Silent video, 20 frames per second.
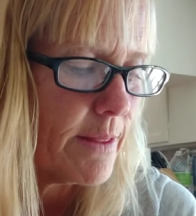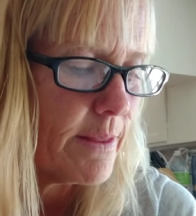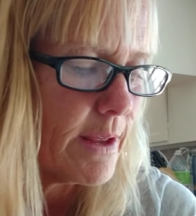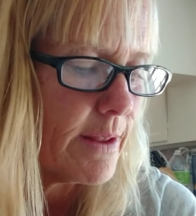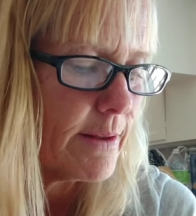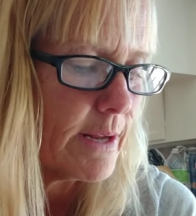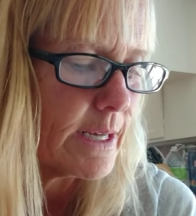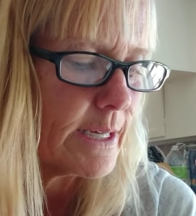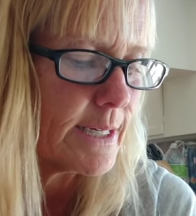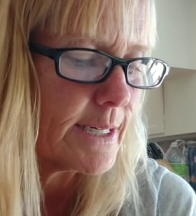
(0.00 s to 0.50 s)
and
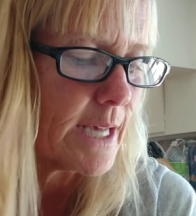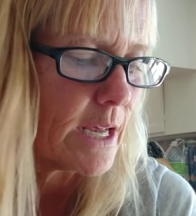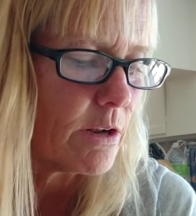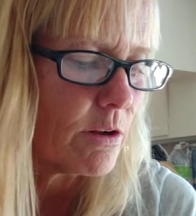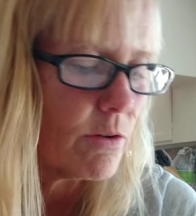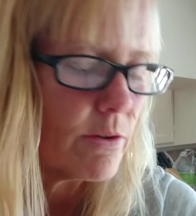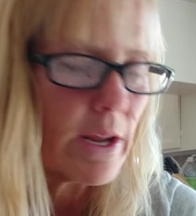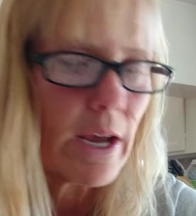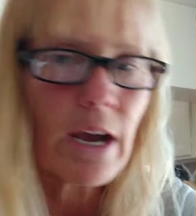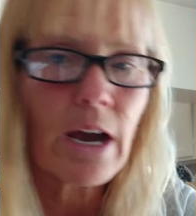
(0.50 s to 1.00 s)
then they
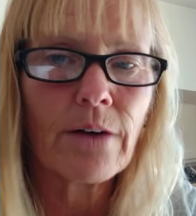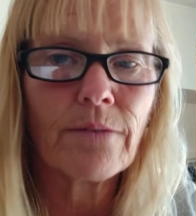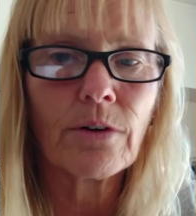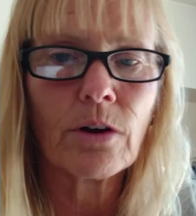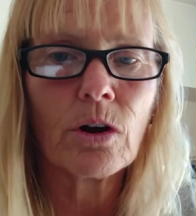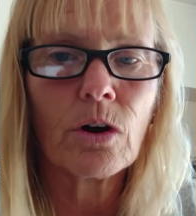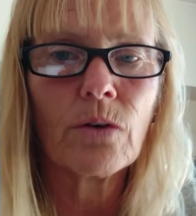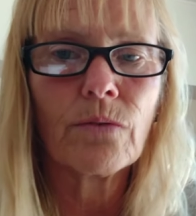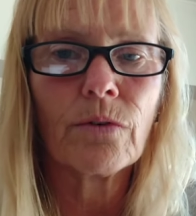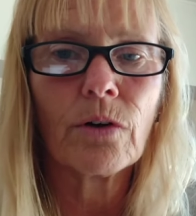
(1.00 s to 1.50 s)
settle and they
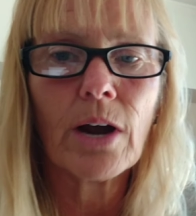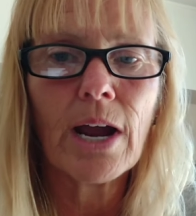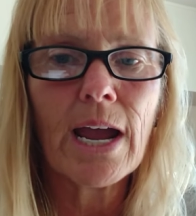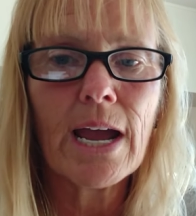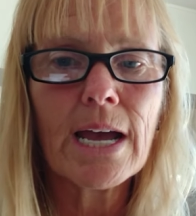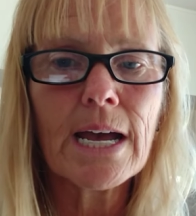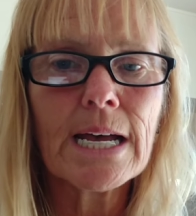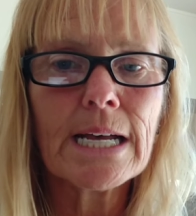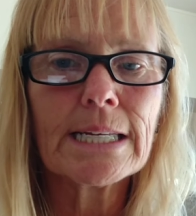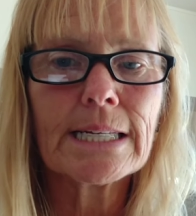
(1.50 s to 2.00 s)
cover over
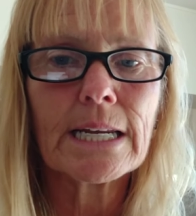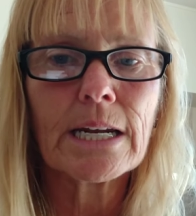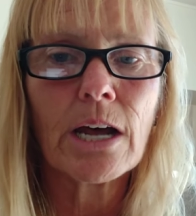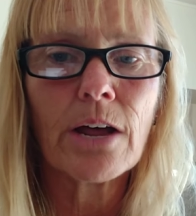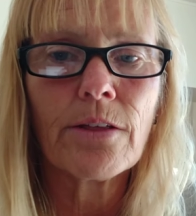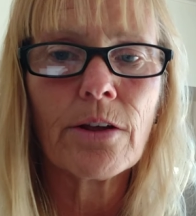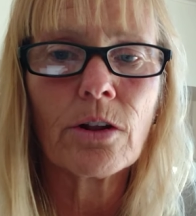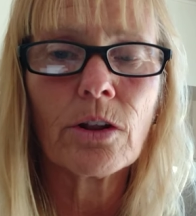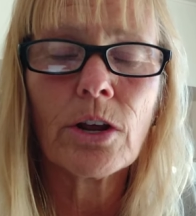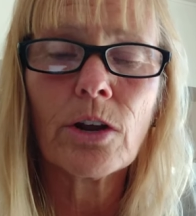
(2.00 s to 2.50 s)
eggs and
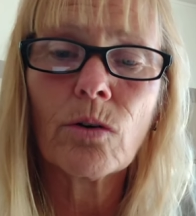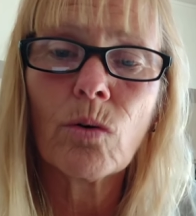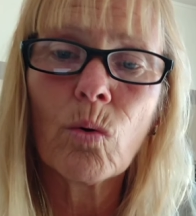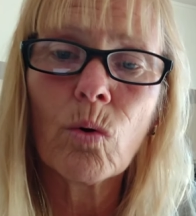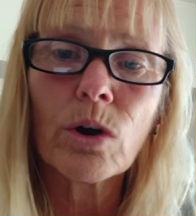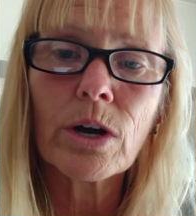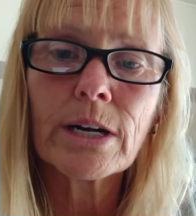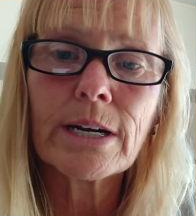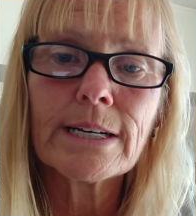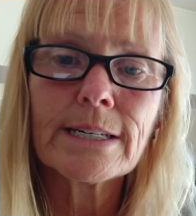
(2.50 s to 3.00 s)
other little
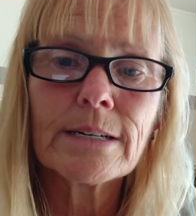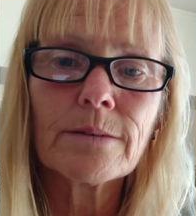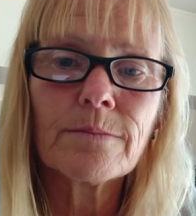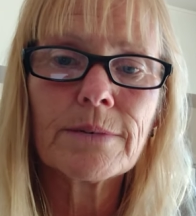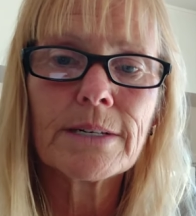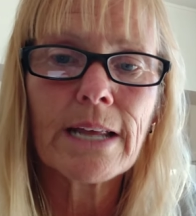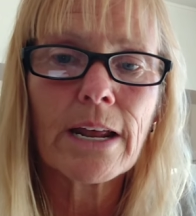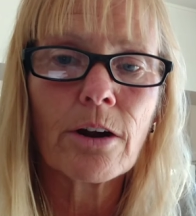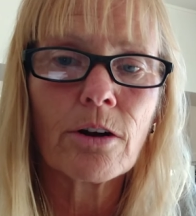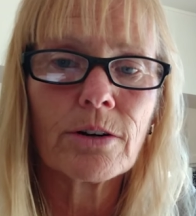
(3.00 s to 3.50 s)

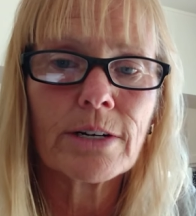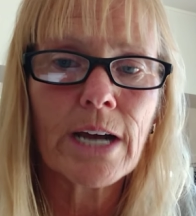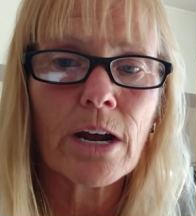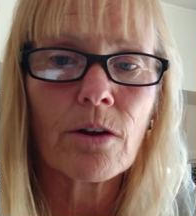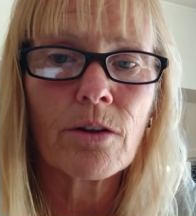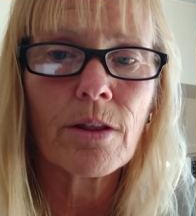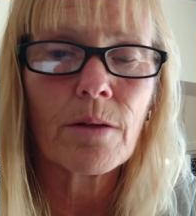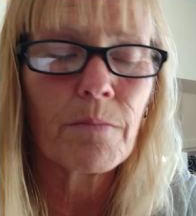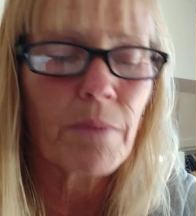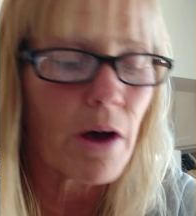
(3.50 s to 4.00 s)
organisms that are
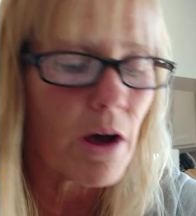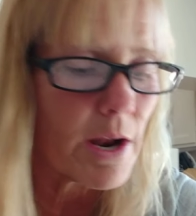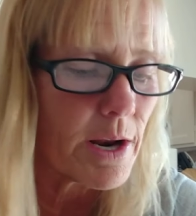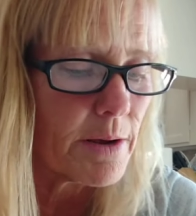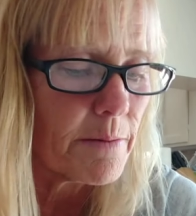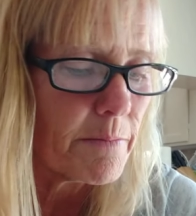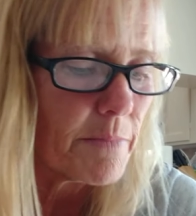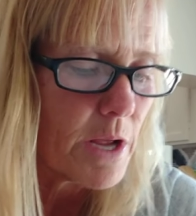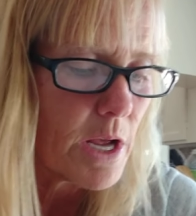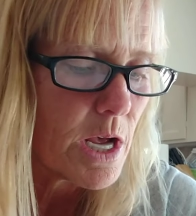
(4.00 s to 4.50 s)
down on the
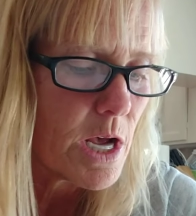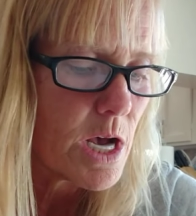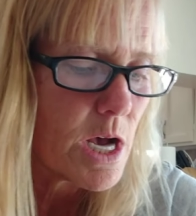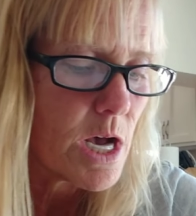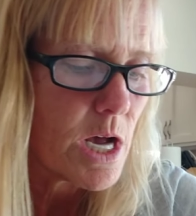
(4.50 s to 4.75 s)
bottom.